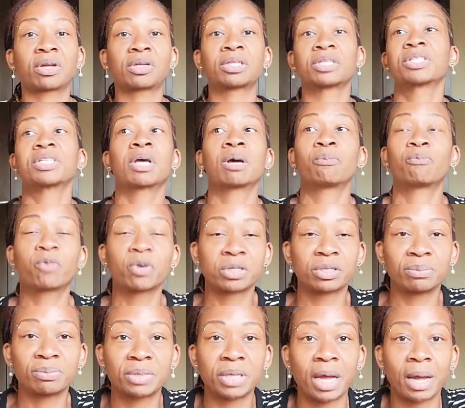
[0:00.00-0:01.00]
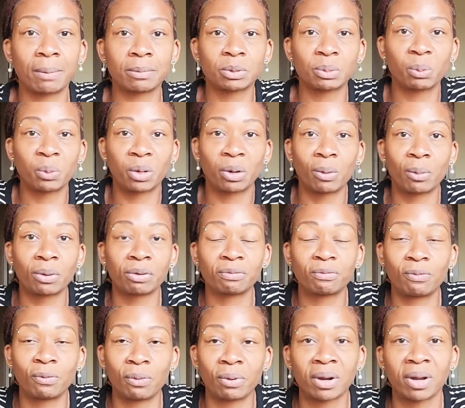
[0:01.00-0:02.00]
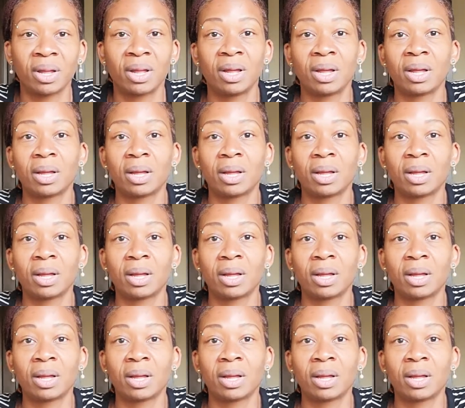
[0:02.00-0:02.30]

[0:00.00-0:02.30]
discomfort sometimes when we're going for